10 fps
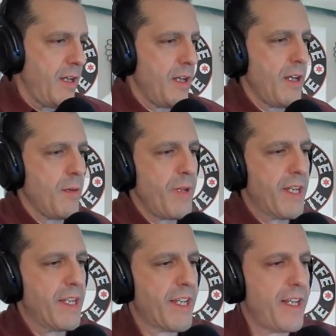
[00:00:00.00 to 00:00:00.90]
a
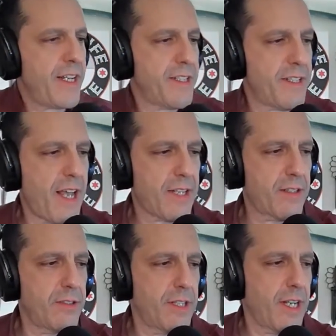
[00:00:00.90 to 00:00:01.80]
big Gideon's
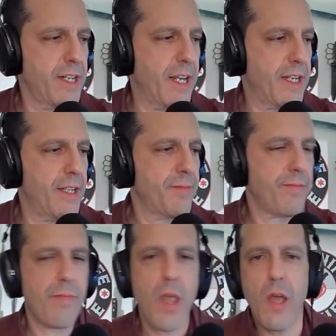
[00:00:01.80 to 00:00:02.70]
tactical technique.
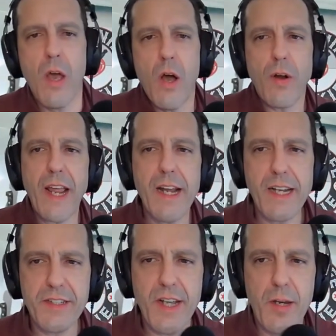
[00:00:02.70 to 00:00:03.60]
Okay,
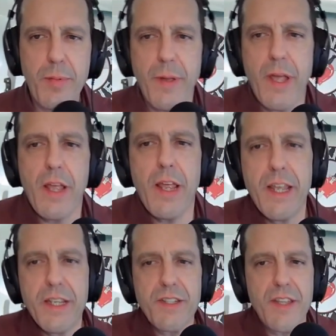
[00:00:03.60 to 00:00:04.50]
next up
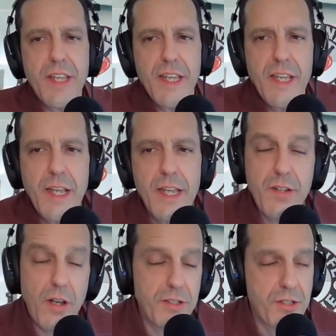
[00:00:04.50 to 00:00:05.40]
is
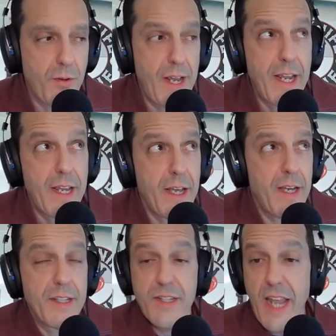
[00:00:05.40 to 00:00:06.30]
also a
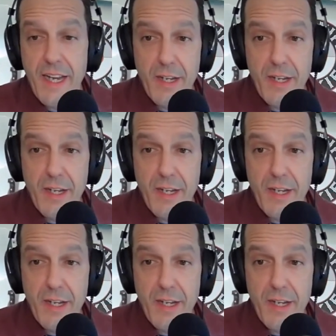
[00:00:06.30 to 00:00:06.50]
Scandi